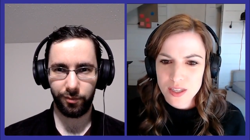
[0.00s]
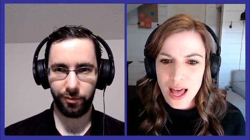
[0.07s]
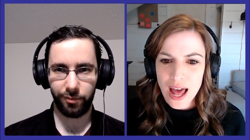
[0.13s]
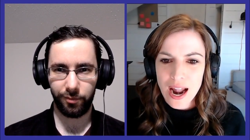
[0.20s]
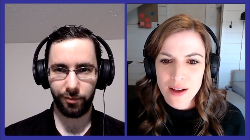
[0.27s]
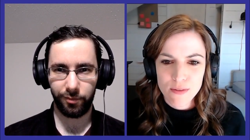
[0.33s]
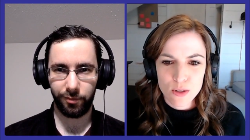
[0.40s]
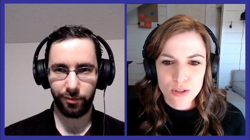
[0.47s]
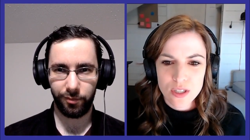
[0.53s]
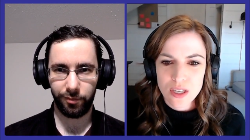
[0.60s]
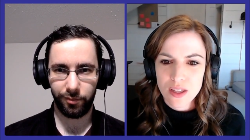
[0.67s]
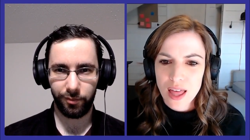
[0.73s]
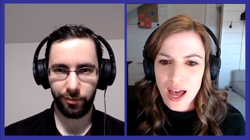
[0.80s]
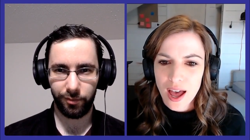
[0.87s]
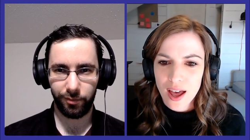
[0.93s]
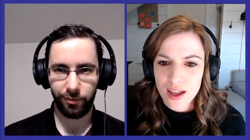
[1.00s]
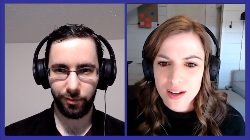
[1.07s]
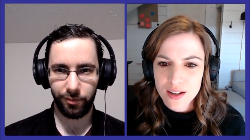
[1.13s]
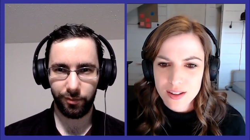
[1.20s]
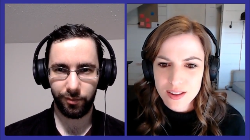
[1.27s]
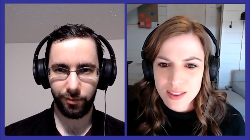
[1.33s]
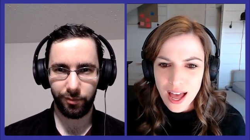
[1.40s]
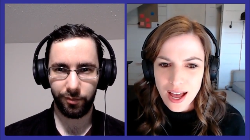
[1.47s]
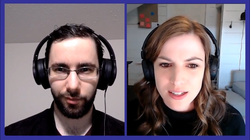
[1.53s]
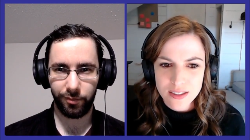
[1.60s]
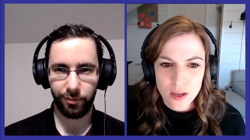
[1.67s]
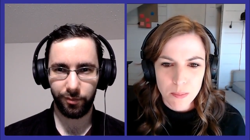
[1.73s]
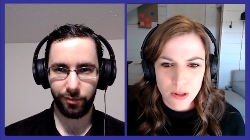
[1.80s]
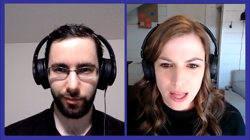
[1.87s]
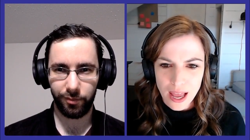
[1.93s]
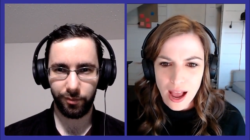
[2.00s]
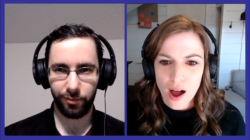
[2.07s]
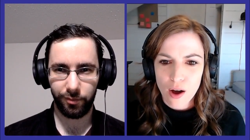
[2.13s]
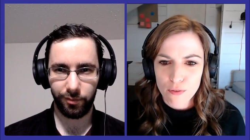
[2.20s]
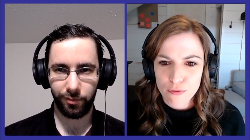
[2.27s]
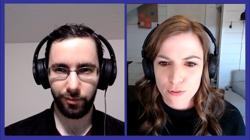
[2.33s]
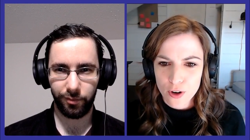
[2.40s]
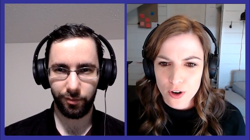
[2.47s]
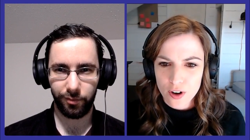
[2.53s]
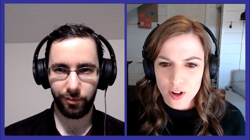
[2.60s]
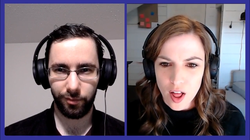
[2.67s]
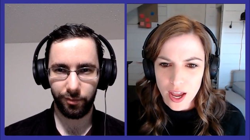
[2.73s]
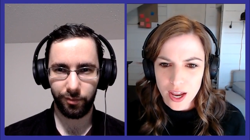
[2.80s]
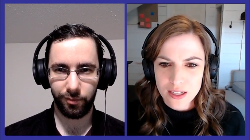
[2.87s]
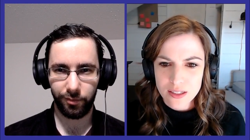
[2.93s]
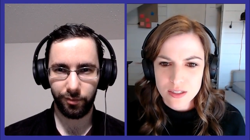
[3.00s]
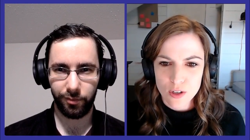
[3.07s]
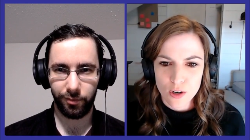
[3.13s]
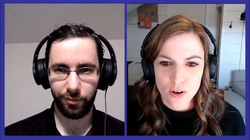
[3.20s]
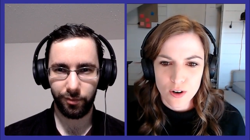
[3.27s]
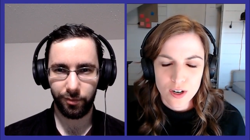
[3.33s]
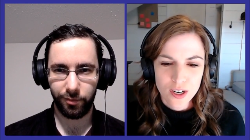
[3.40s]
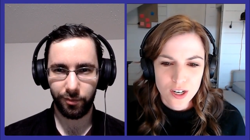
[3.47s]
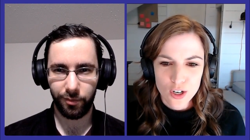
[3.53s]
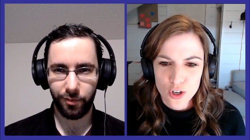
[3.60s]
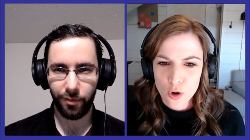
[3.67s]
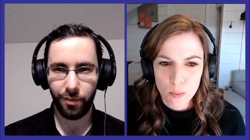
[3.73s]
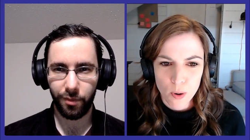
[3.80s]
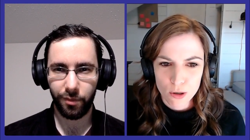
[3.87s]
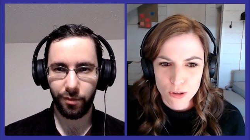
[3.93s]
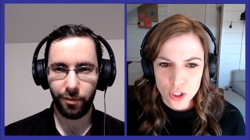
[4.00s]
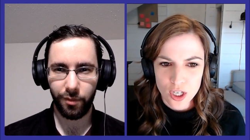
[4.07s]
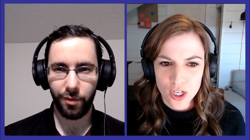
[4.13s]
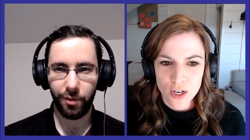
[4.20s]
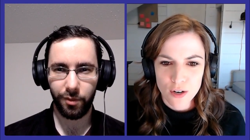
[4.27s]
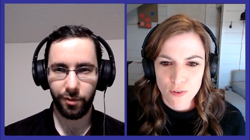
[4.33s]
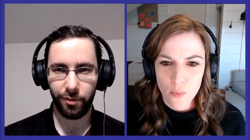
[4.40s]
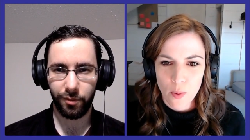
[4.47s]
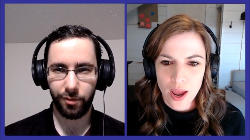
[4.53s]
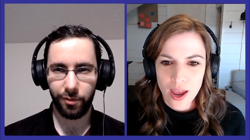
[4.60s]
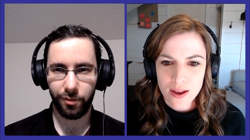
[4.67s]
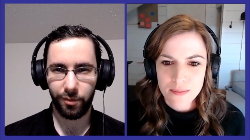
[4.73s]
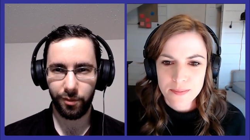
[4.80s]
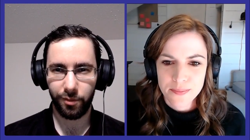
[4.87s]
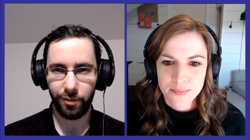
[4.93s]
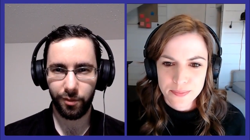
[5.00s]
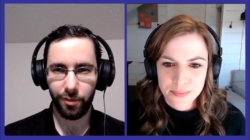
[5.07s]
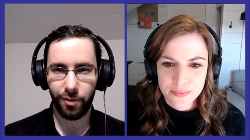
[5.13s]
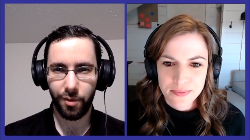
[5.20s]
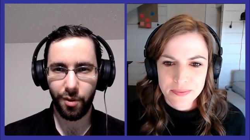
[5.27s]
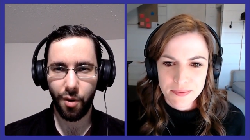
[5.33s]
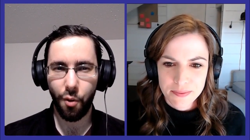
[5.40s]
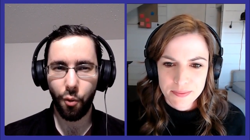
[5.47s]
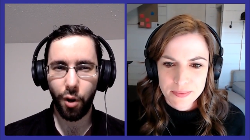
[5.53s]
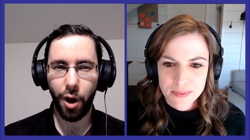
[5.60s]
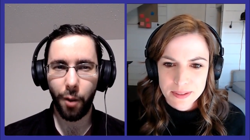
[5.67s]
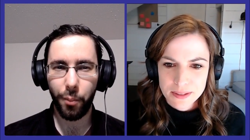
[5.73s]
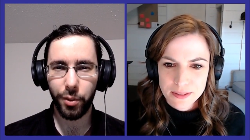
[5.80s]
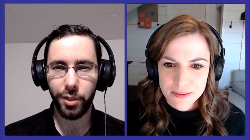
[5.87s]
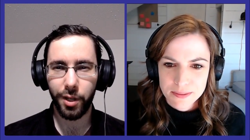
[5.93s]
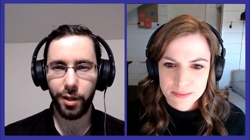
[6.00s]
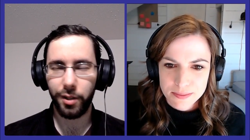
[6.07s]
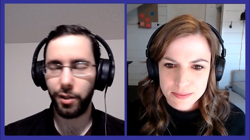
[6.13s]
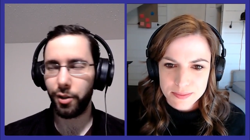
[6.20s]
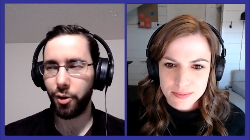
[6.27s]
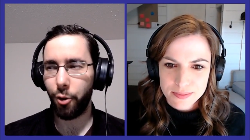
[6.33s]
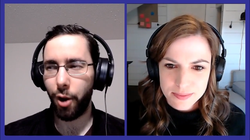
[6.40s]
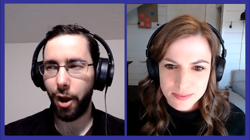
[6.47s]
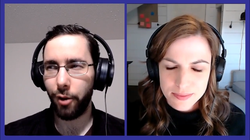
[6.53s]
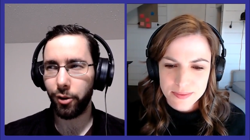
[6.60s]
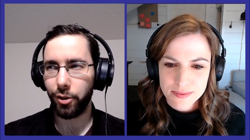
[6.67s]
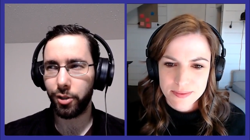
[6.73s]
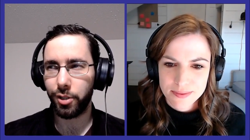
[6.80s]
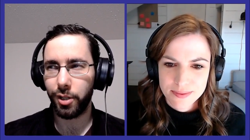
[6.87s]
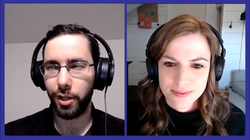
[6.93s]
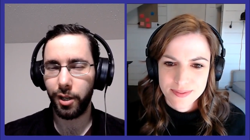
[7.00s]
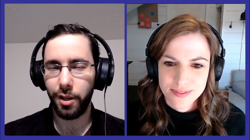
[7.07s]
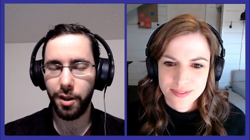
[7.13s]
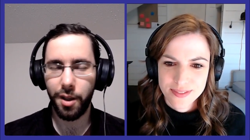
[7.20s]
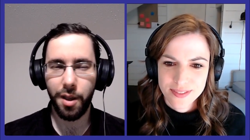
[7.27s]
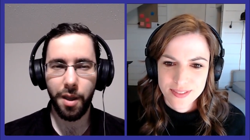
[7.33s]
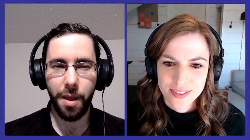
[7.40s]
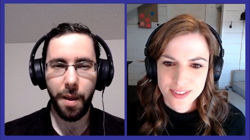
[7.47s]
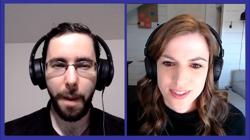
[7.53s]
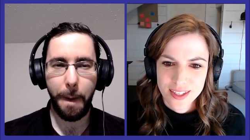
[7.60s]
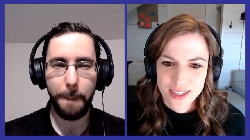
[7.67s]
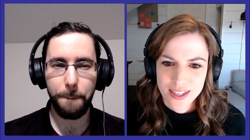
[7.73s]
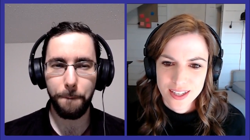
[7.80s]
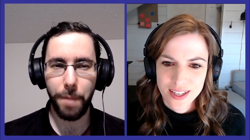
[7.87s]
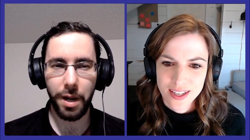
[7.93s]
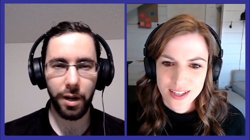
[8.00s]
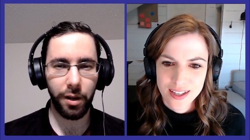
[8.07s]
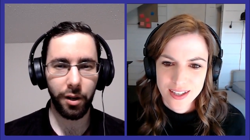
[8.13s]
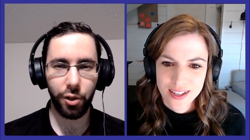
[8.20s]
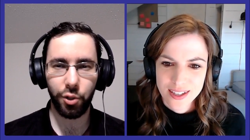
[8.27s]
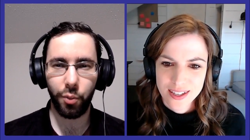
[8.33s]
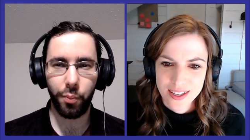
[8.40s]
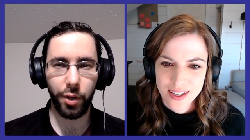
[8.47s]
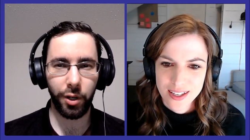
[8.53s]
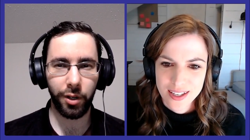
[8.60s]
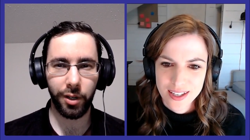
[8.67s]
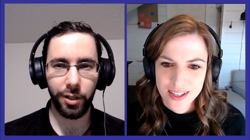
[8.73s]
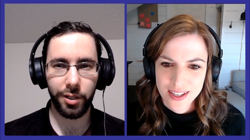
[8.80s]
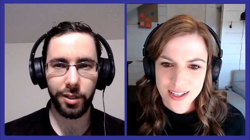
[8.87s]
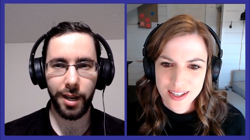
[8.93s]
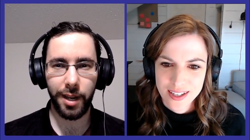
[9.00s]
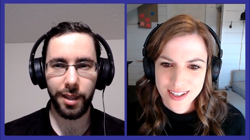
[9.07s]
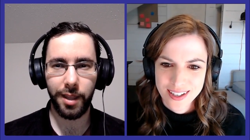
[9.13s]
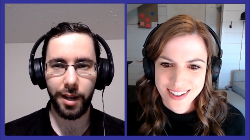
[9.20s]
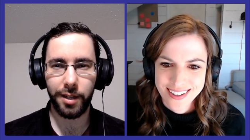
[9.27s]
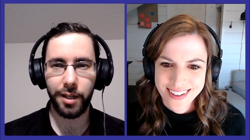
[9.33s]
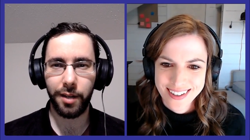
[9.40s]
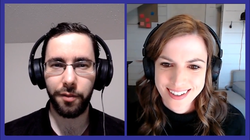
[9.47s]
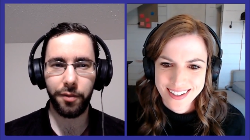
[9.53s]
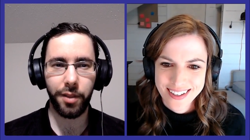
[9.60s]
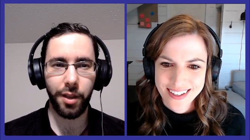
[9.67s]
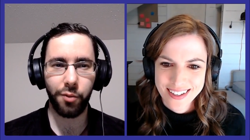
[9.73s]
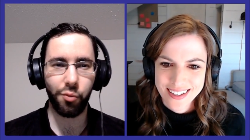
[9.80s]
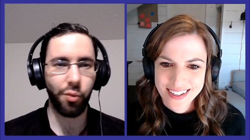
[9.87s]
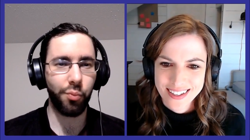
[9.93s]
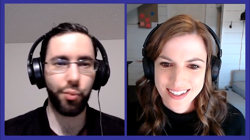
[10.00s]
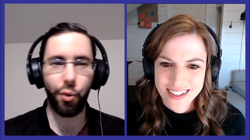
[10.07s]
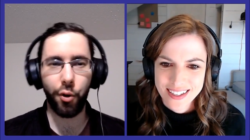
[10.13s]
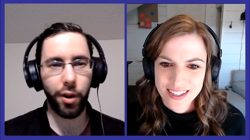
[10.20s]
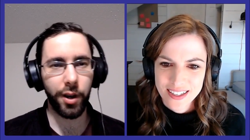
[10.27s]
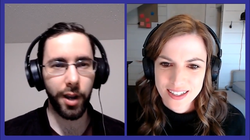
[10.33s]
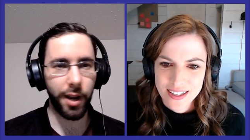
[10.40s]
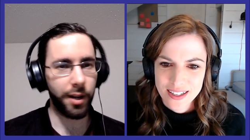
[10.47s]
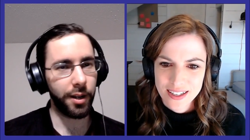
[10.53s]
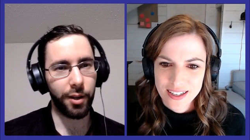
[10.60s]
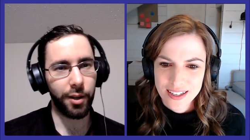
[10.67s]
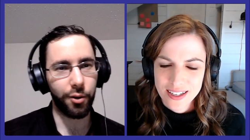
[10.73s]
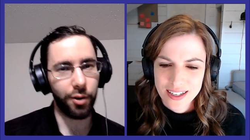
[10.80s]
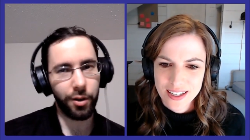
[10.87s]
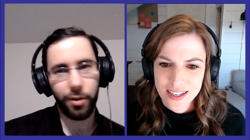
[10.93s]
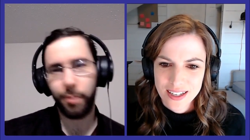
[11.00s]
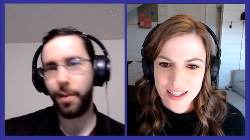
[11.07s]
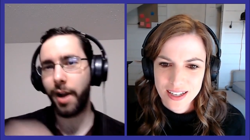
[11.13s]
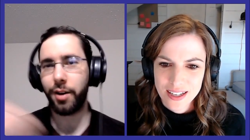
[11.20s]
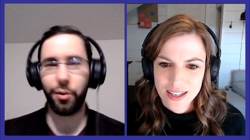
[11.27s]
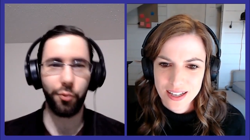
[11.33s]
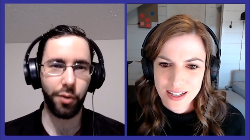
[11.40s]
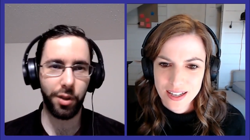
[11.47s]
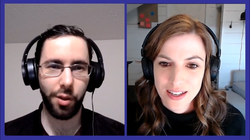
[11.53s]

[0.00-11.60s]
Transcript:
Speaker 1: to that? Have you seen that that to play out for your clients, or you approach it a different way?
Speaker 2: One hundred percent. You know how you see millionaires or billionaires say that if they were broke again, they could get back to